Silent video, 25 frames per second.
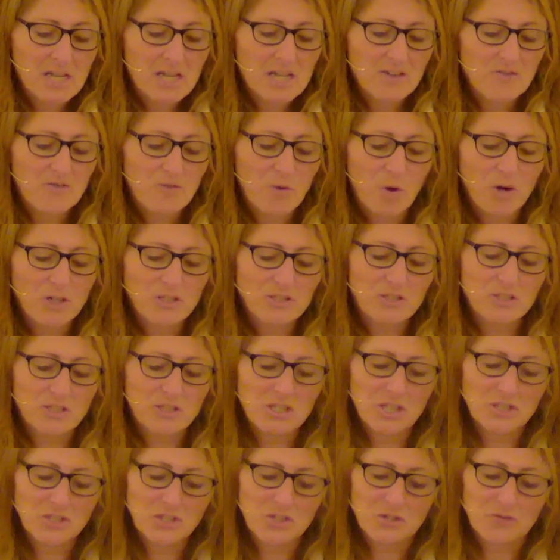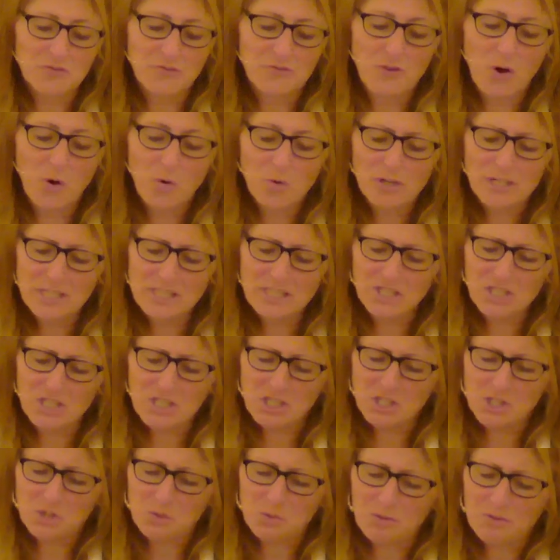It forces us to focus
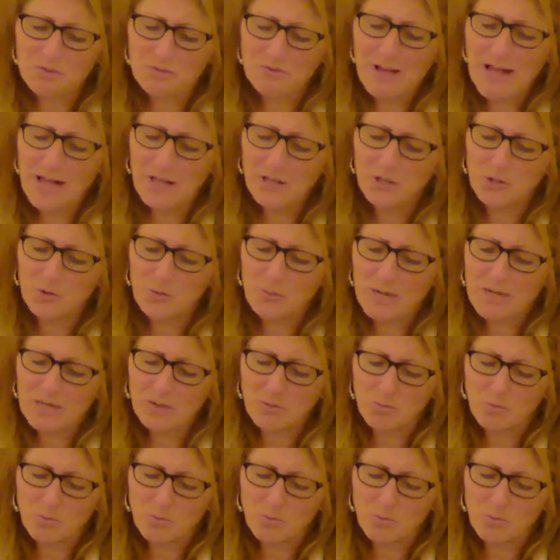and to evaluate